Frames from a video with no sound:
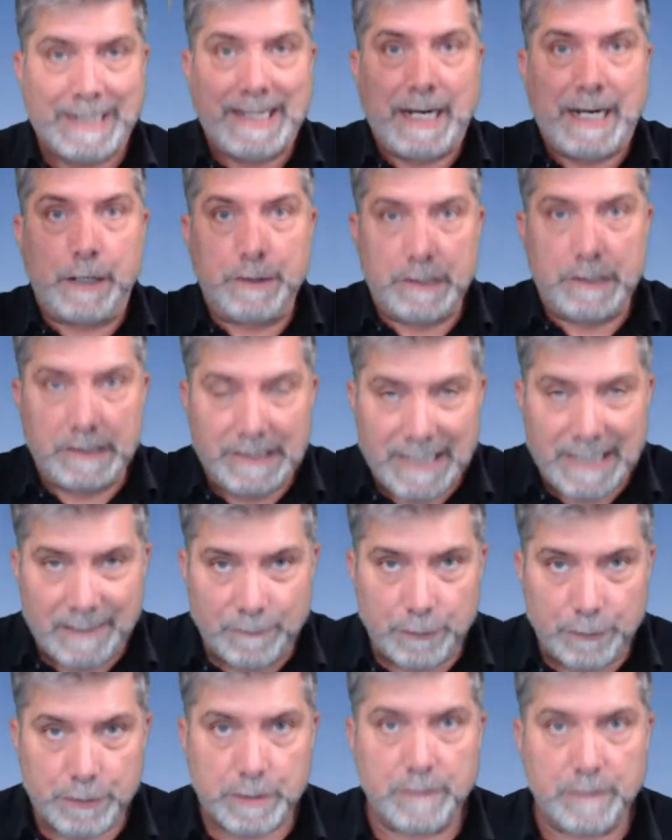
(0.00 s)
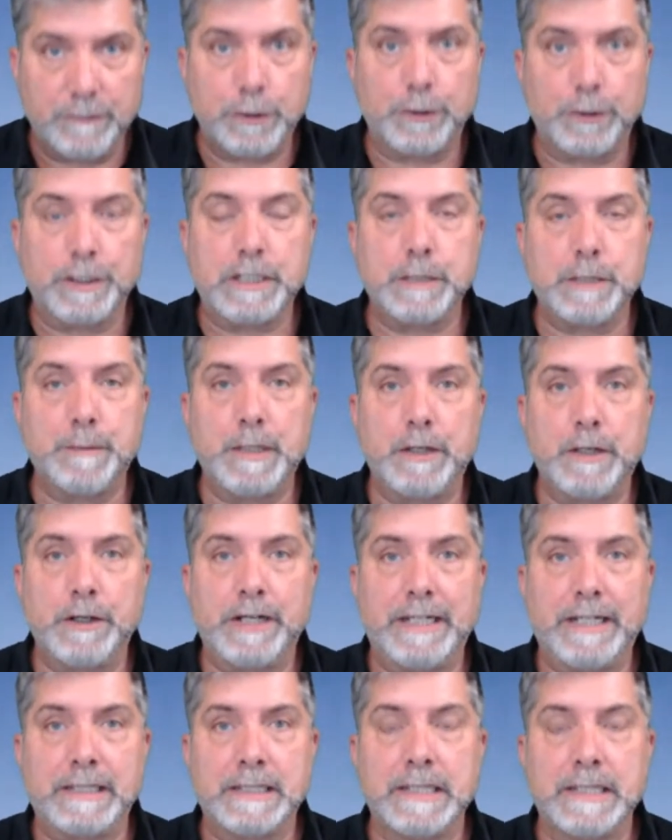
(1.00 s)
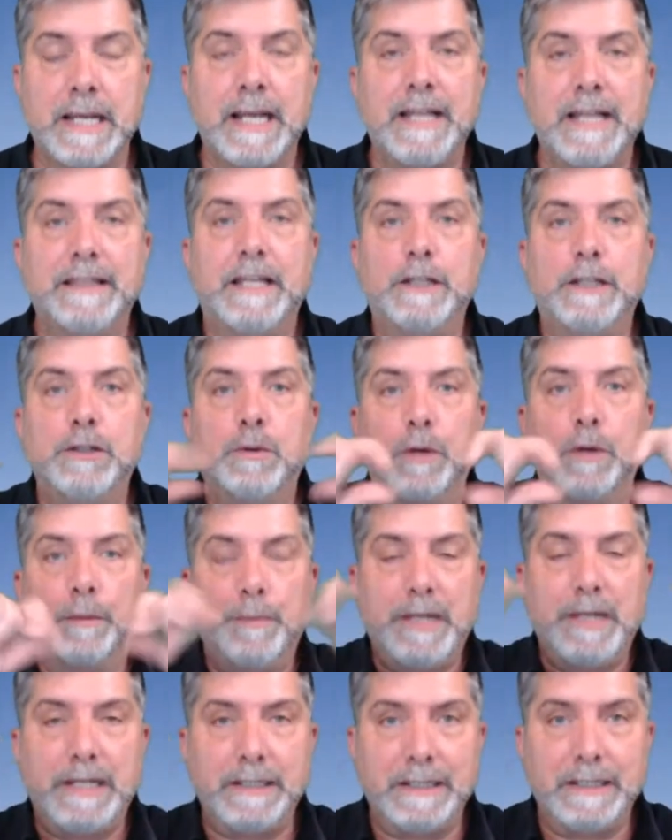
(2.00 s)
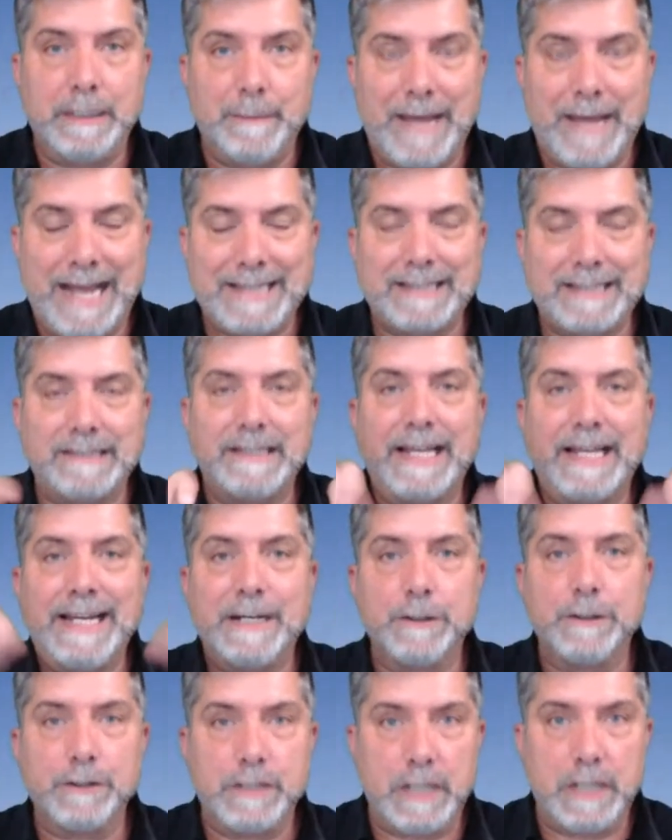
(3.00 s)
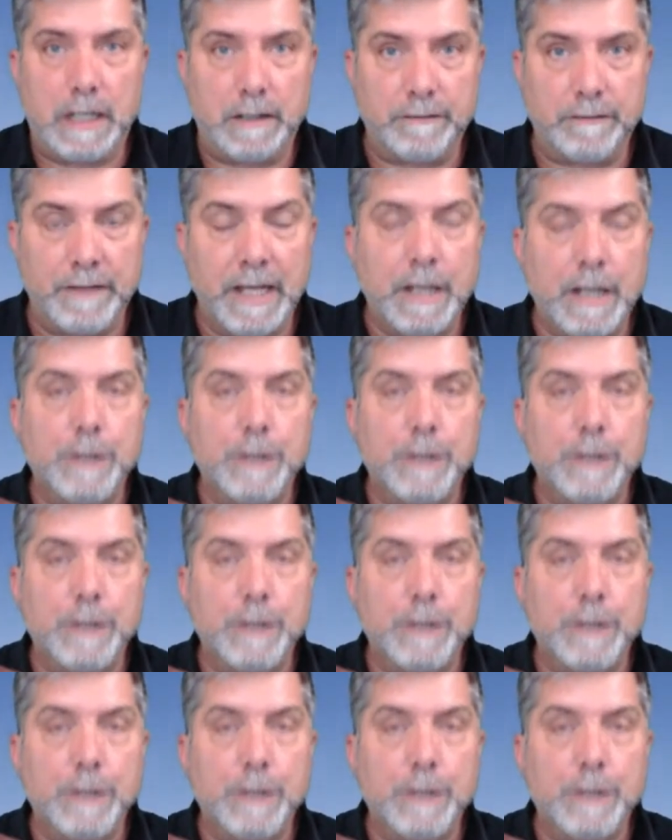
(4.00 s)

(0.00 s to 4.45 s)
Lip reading: They are the levels of your experience that you are peeling back the layers of